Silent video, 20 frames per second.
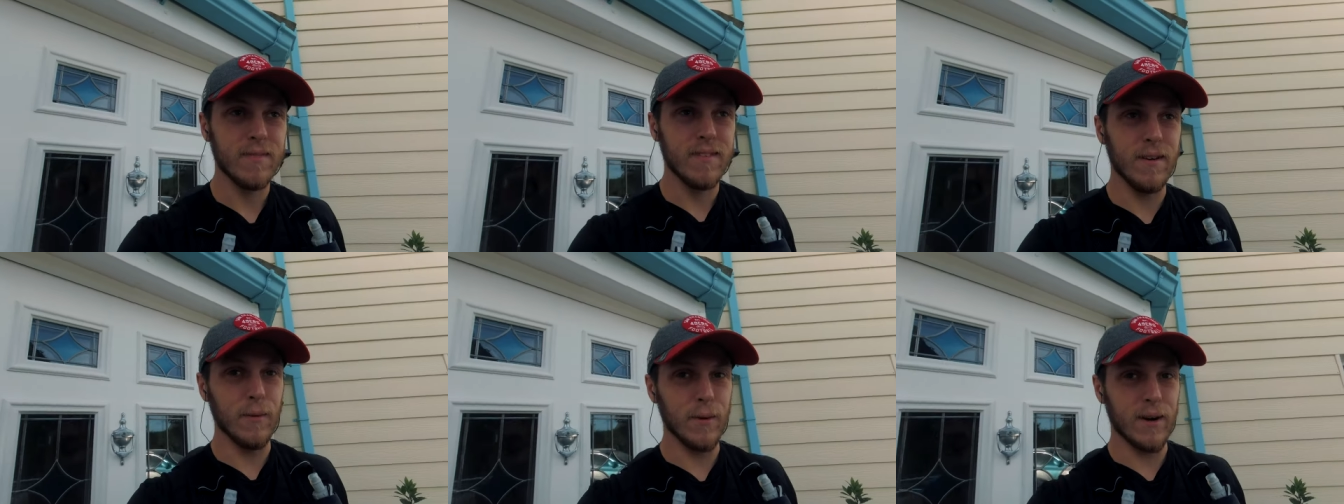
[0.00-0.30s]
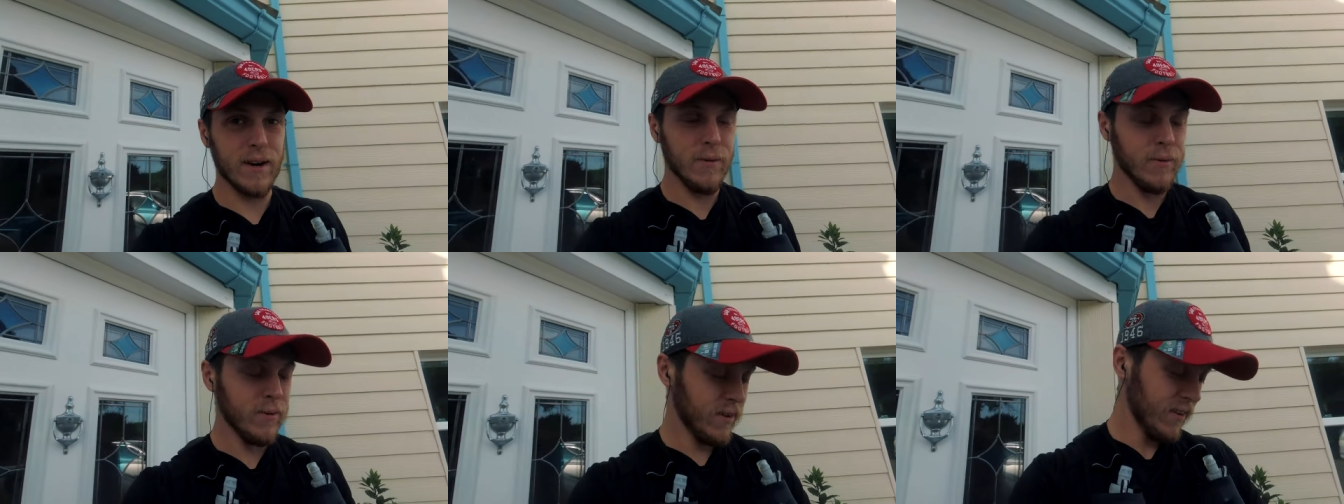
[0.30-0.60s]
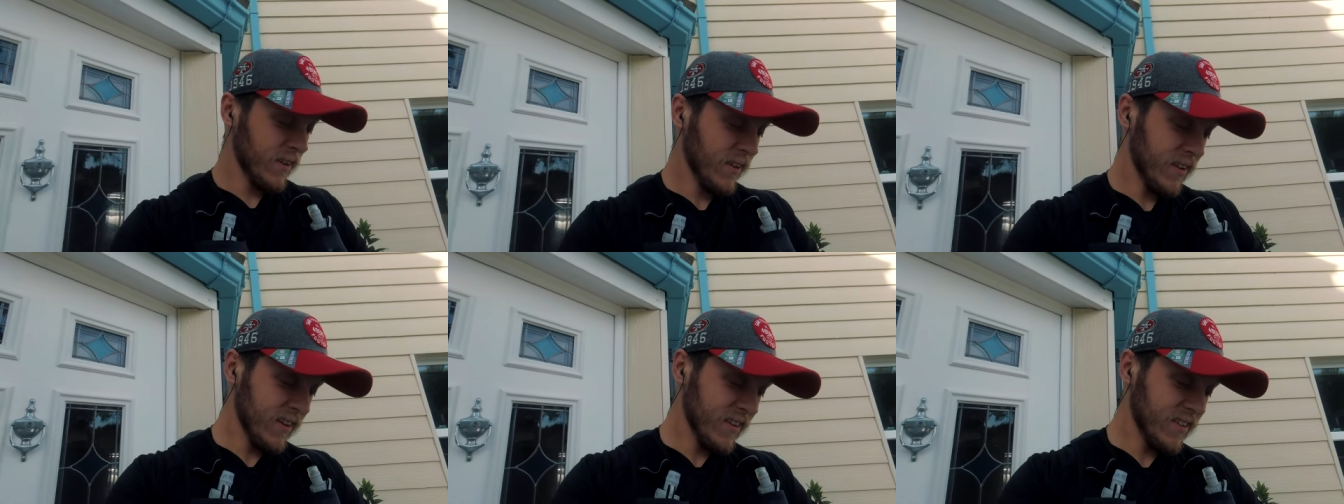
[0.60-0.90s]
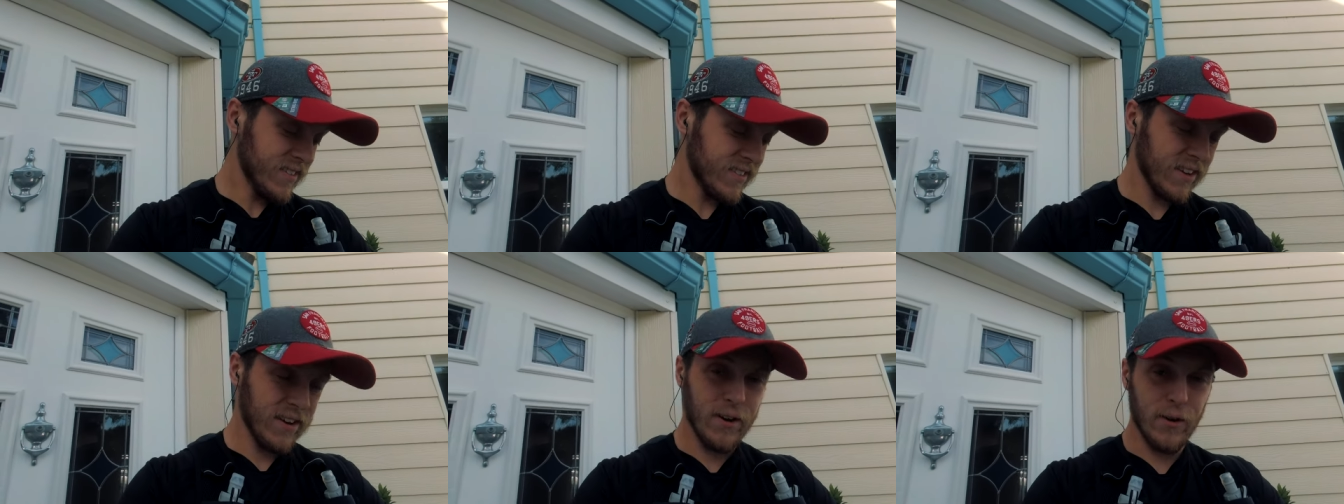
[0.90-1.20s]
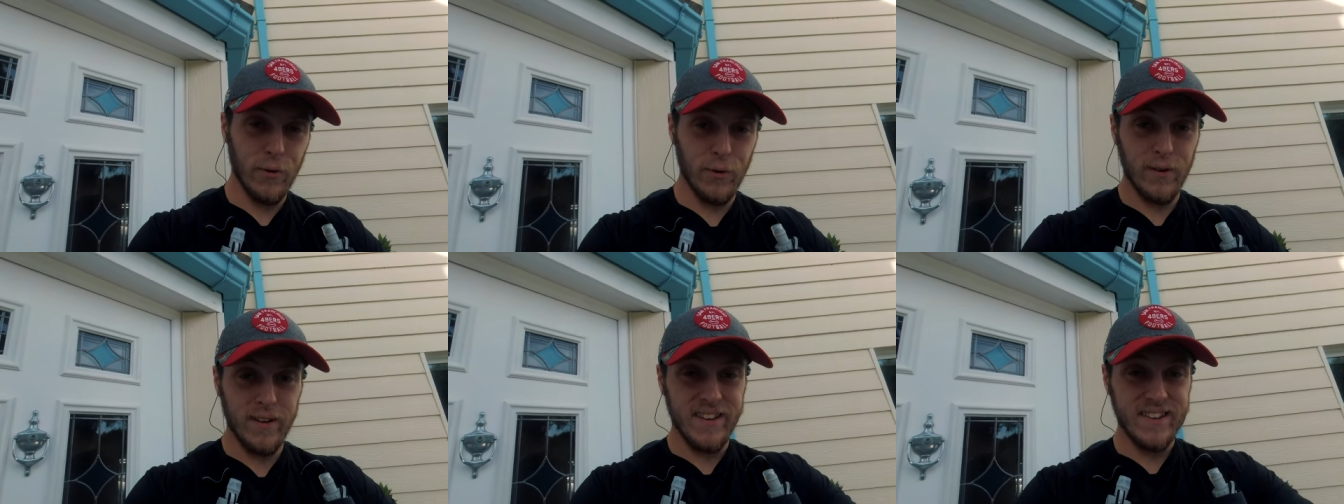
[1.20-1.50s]
Here we go.
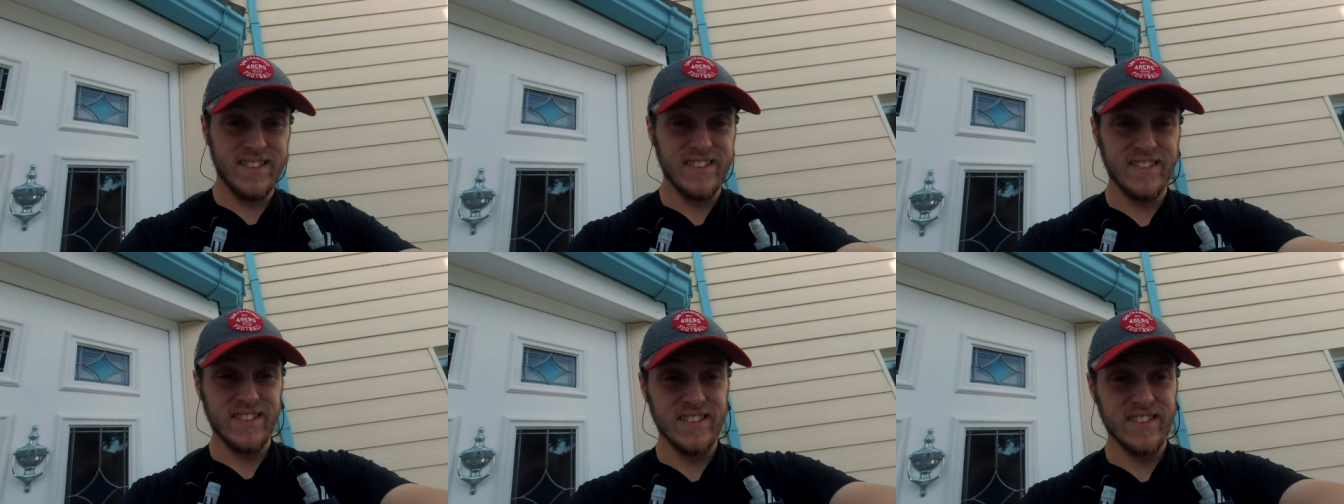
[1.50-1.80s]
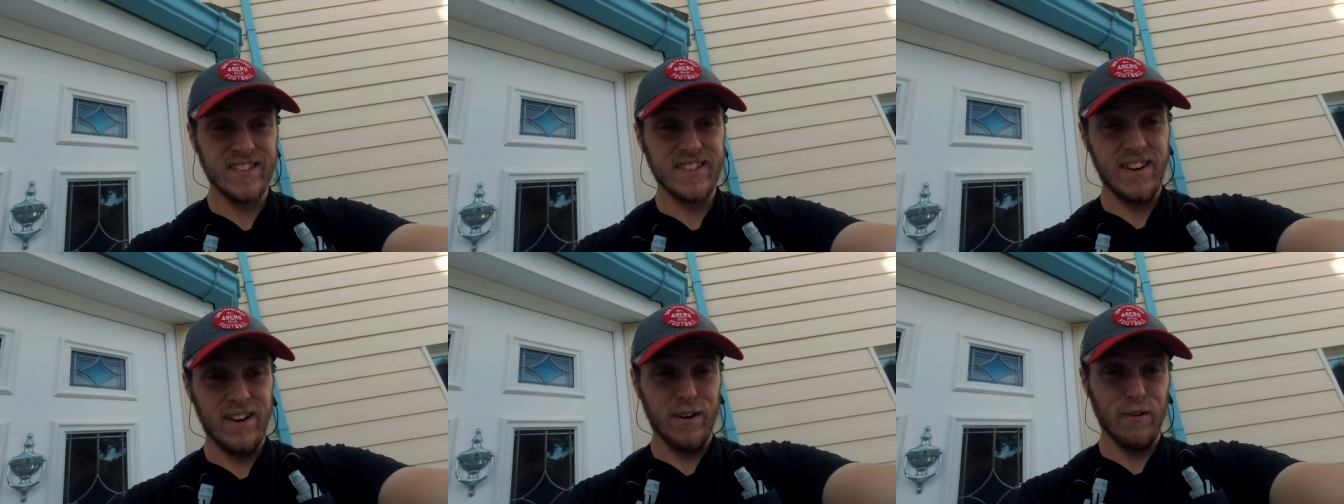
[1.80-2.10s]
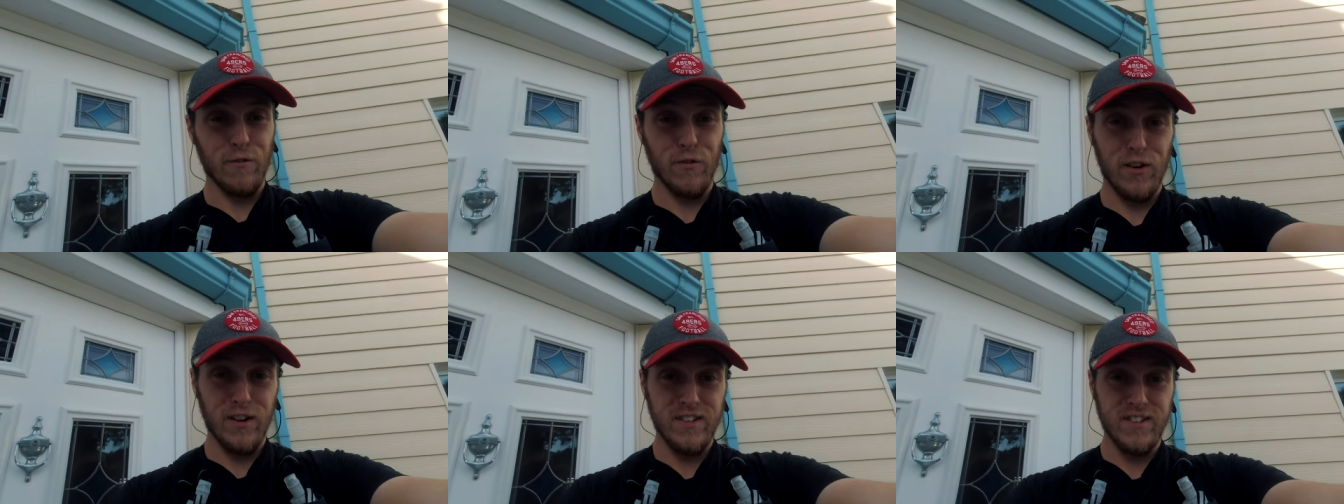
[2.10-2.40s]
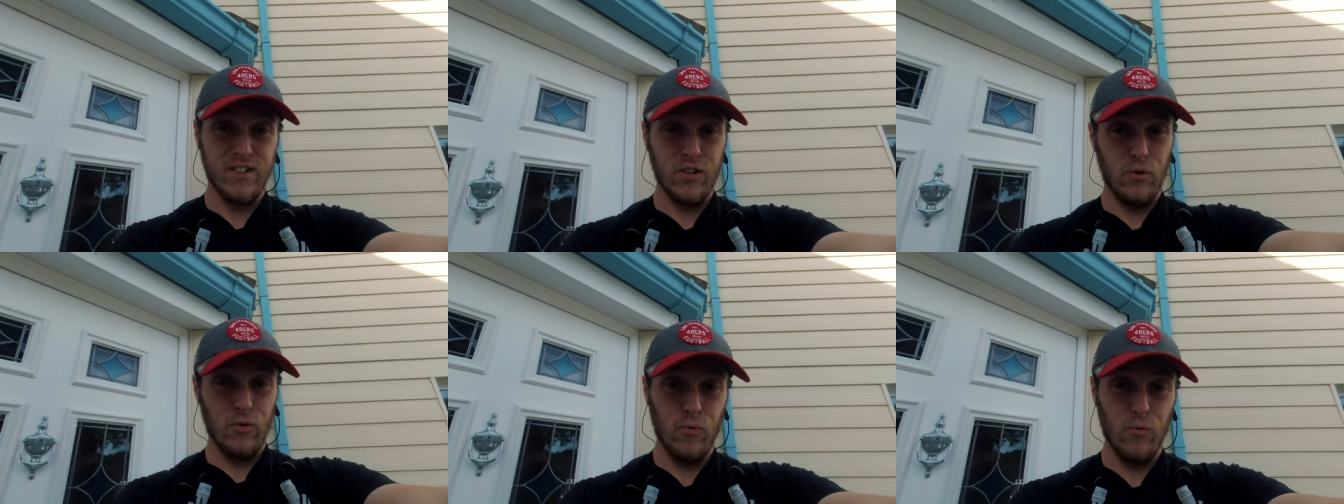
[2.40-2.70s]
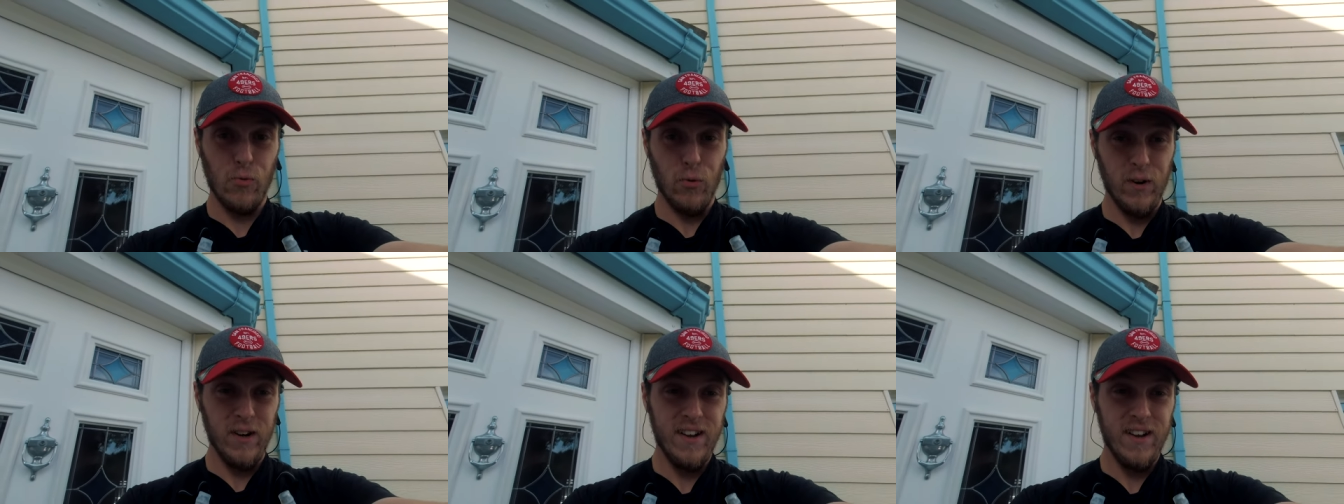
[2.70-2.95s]
So this is the start of run two.